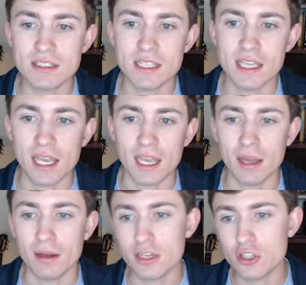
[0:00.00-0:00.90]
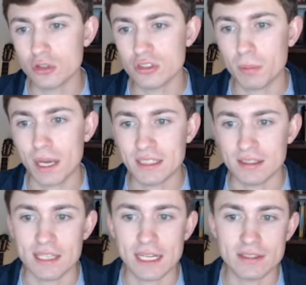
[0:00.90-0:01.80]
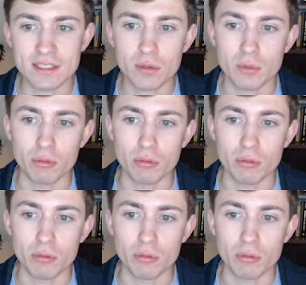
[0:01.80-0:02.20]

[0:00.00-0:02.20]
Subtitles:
see a initial spike to the downside.